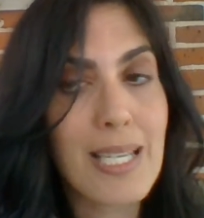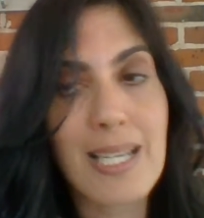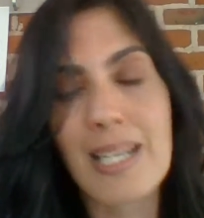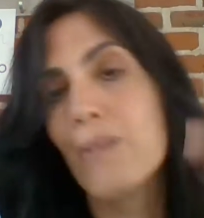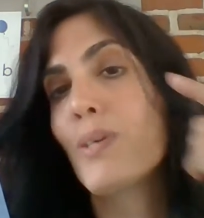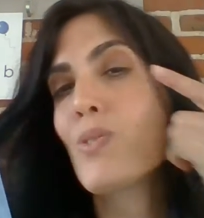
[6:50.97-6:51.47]
and
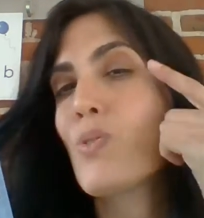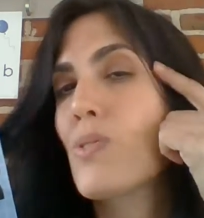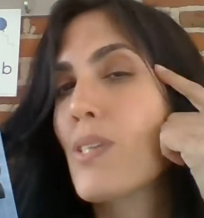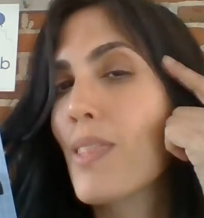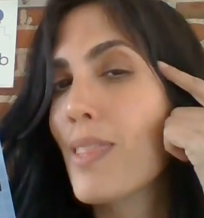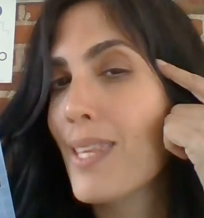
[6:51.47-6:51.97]
I want you to
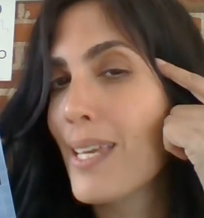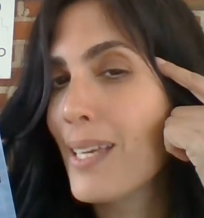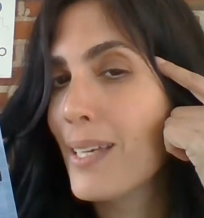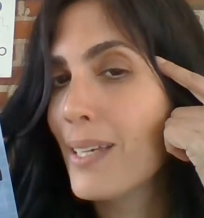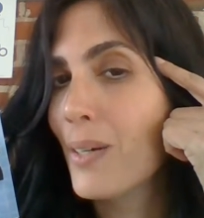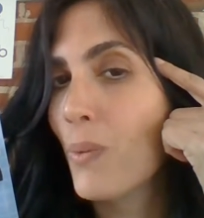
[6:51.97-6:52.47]

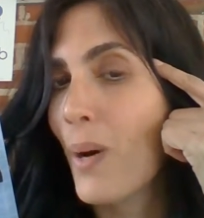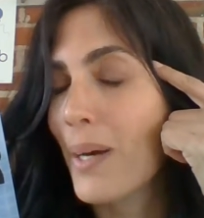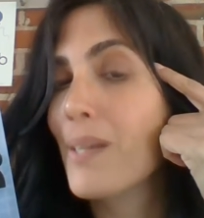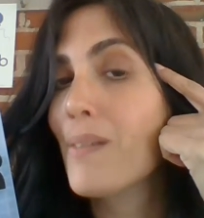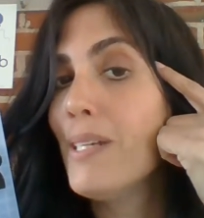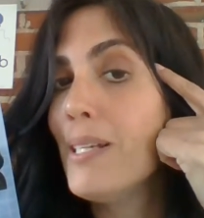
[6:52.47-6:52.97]
think while
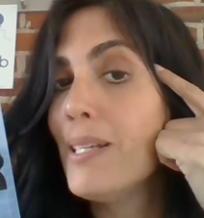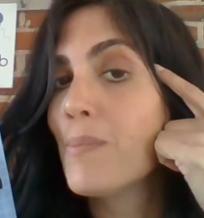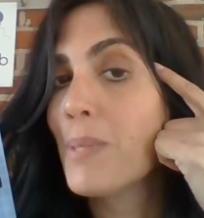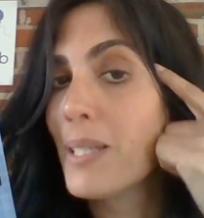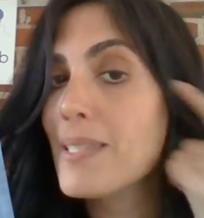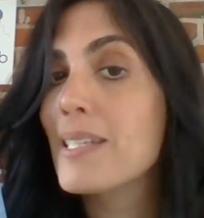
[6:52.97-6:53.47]
you're reading,
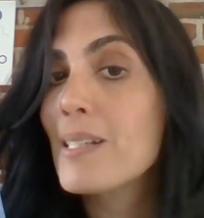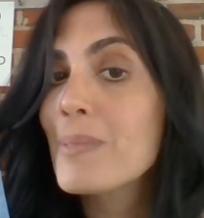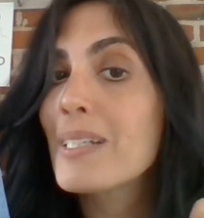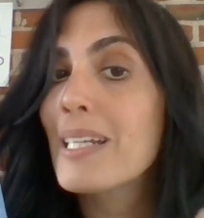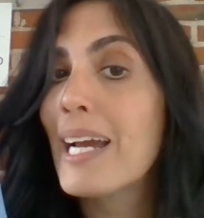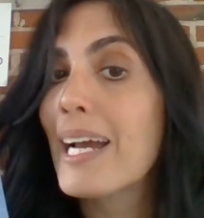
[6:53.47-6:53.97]
because then I'm going
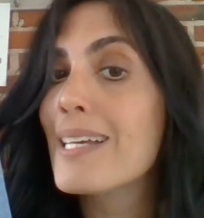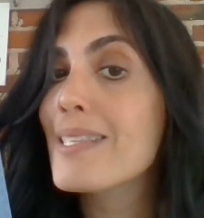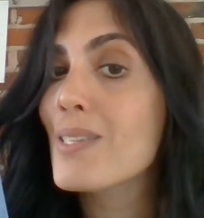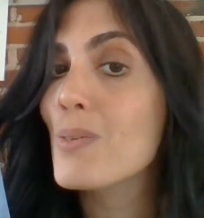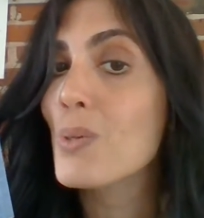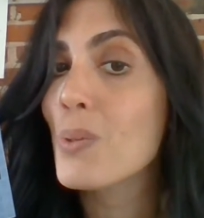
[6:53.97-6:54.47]
to ask
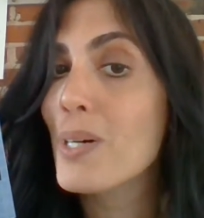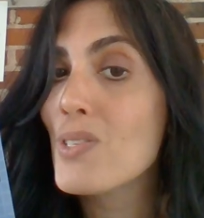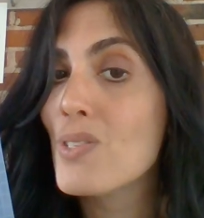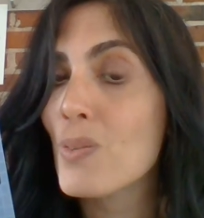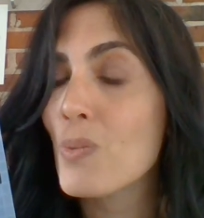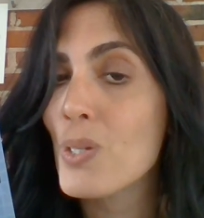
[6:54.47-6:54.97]
you a
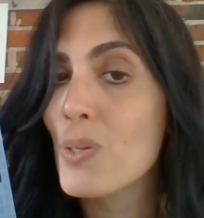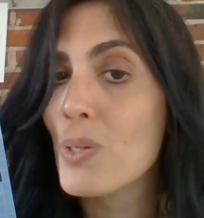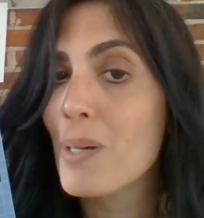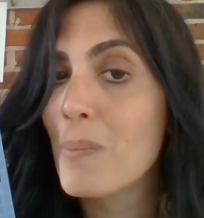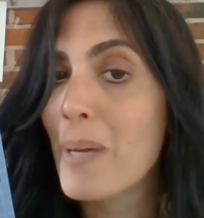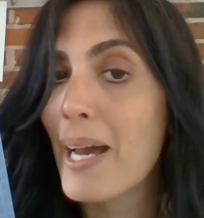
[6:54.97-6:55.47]
question when you come
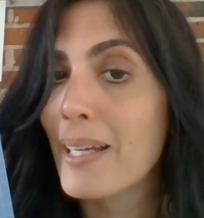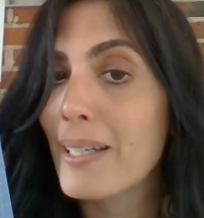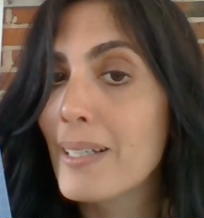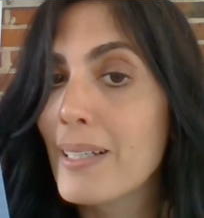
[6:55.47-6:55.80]
back.